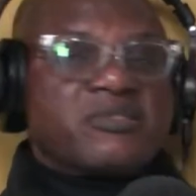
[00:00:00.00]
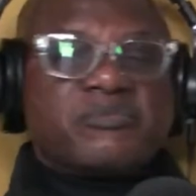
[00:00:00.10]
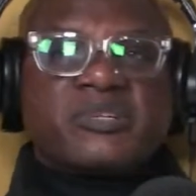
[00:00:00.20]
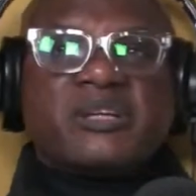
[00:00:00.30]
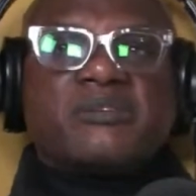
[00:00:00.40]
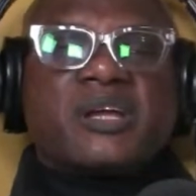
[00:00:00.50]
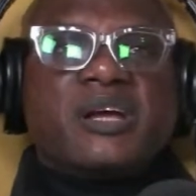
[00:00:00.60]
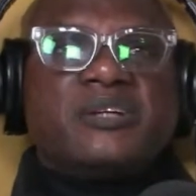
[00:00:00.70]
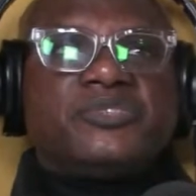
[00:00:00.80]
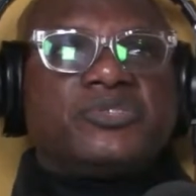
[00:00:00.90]
Sometimes you
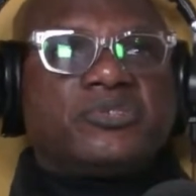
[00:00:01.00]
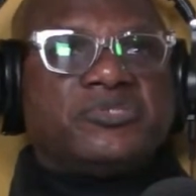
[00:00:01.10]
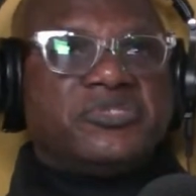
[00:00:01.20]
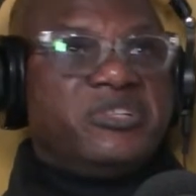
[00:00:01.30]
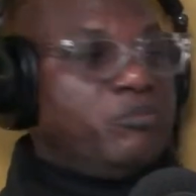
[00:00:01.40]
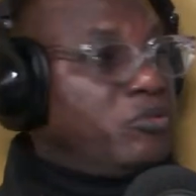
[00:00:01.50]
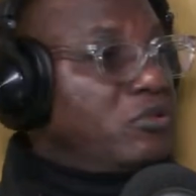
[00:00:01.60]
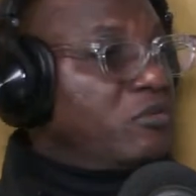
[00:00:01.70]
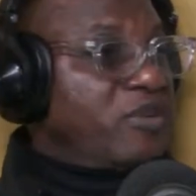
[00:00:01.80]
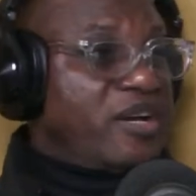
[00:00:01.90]
can't judge the
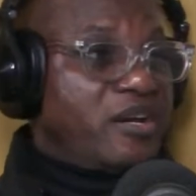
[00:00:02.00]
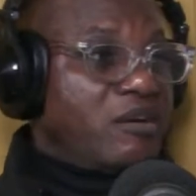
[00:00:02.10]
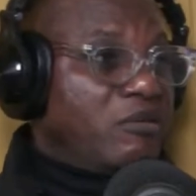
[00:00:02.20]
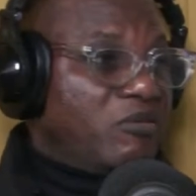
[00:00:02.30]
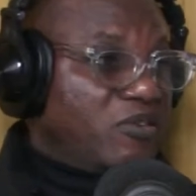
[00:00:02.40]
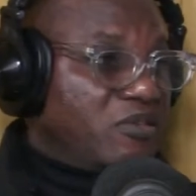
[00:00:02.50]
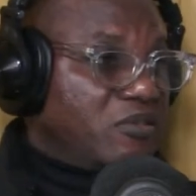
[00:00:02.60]
book by the cover